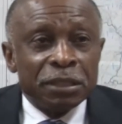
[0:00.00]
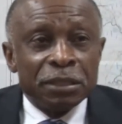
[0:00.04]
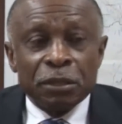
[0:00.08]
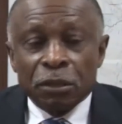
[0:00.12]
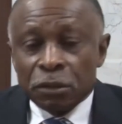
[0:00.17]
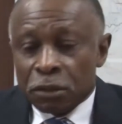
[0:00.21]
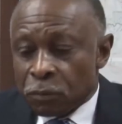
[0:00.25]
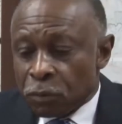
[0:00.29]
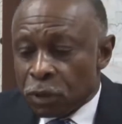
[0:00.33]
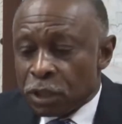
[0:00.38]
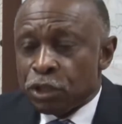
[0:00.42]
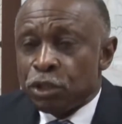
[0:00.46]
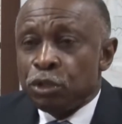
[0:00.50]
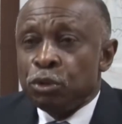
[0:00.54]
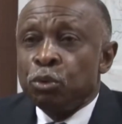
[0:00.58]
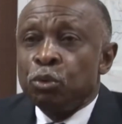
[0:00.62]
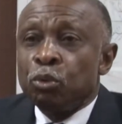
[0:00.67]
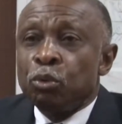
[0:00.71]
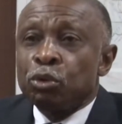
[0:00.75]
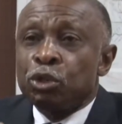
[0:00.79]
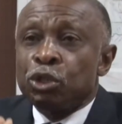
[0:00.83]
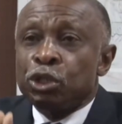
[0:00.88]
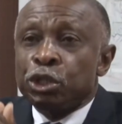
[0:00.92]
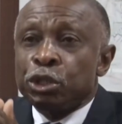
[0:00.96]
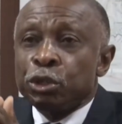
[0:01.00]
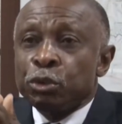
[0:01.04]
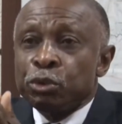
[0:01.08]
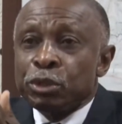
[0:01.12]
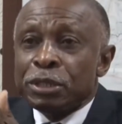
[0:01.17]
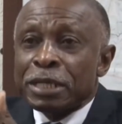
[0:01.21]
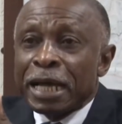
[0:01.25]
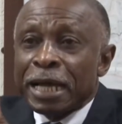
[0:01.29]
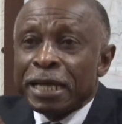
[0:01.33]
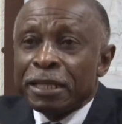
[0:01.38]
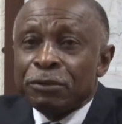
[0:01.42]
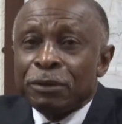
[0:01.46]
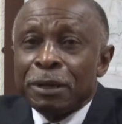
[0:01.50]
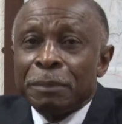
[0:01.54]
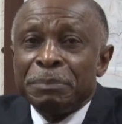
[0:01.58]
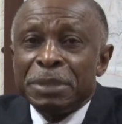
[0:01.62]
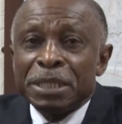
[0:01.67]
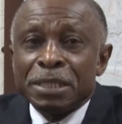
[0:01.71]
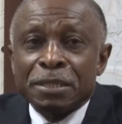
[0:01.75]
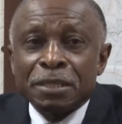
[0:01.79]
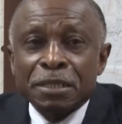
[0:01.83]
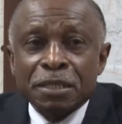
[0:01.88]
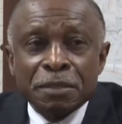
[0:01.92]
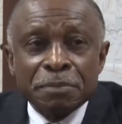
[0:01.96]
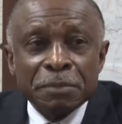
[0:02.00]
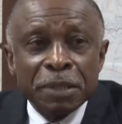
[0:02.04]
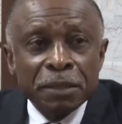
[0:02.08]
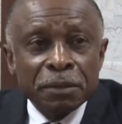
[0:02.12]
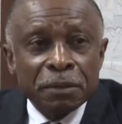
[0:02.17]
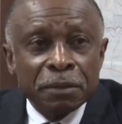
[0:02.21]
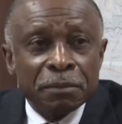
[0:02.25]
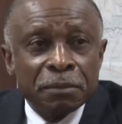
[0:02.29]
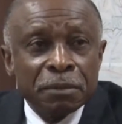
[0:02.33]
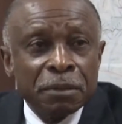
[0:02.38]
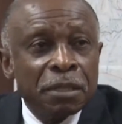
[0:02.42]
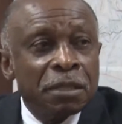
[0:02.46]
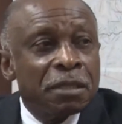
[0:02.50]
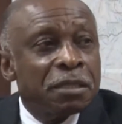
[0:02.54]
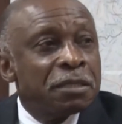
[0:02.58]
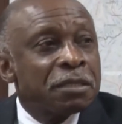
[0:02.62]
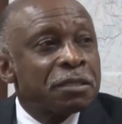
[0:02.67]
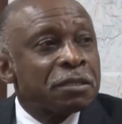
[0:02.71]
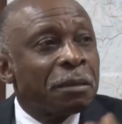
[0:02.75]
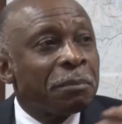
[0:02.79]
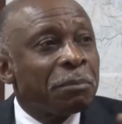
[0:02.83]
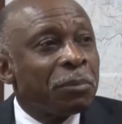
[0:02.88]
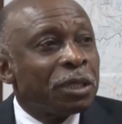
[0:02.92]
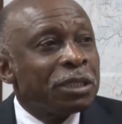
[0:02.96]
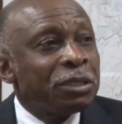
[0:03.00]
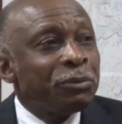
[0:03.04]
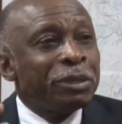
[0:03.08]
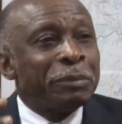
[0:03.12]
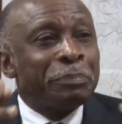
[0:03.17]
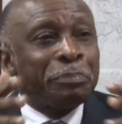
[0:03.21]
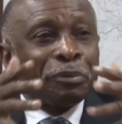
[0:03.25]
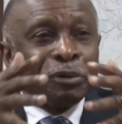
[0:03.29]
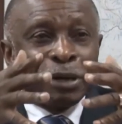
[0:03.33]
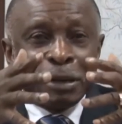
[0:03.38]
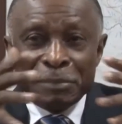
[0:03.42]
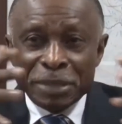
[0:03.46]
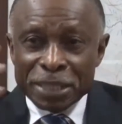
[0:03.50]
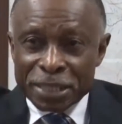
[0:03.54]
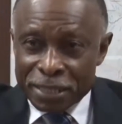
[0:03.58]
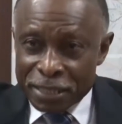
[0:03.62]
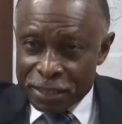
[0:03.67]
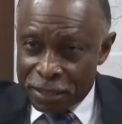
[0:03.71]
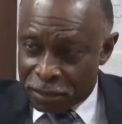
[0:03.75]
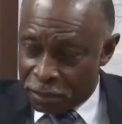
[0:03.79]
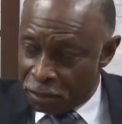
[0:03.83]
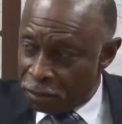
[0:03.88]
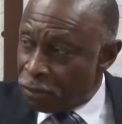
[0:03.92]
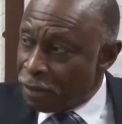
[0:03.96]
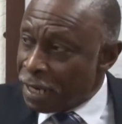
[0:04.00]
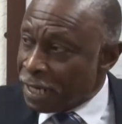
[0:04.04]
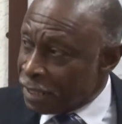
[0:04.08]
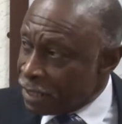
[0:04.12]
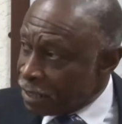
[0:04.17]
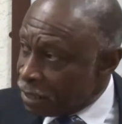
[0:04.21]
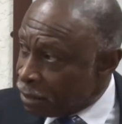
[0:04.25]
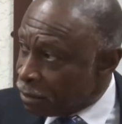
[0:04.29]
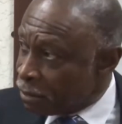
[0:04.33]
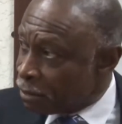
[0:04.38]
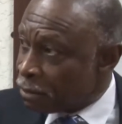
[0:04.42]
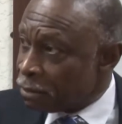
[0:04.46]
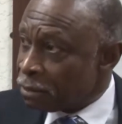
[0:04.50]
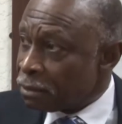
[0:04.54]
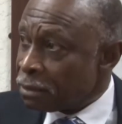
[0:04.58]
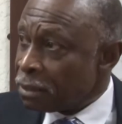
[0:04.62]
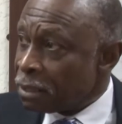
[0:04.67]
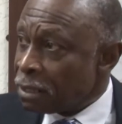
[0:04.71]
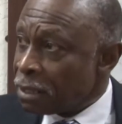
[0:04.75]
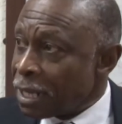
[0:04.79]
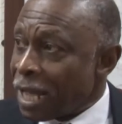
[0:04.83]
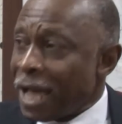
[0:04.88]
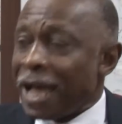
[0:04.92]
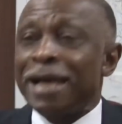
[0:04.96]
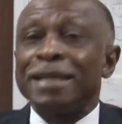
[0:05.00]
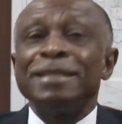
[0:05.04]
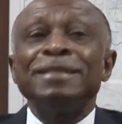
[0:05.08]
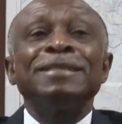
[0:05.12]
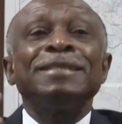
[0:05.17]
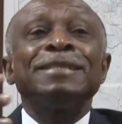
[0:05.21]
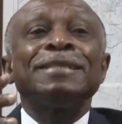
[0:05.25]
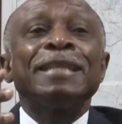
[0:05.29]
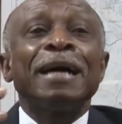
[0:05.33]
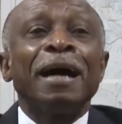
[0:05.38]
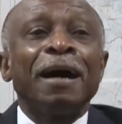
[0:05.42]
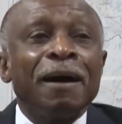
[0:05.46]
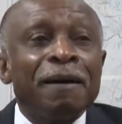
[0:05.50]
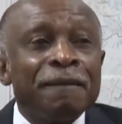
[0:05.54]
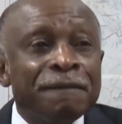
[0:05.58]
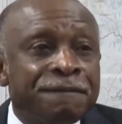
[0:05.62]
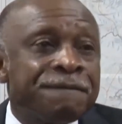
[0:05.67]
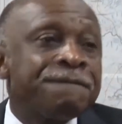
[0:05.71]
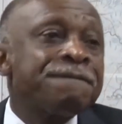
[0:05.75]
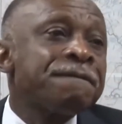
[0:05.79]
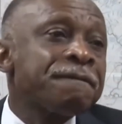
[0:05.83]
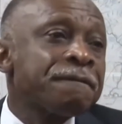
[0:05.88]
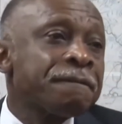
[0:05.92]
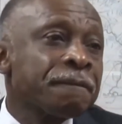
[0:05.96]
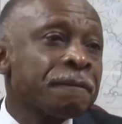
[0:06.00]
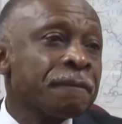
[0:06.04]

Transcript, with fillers: In other words, you choose either a businessman, somebody with premises already, and staff,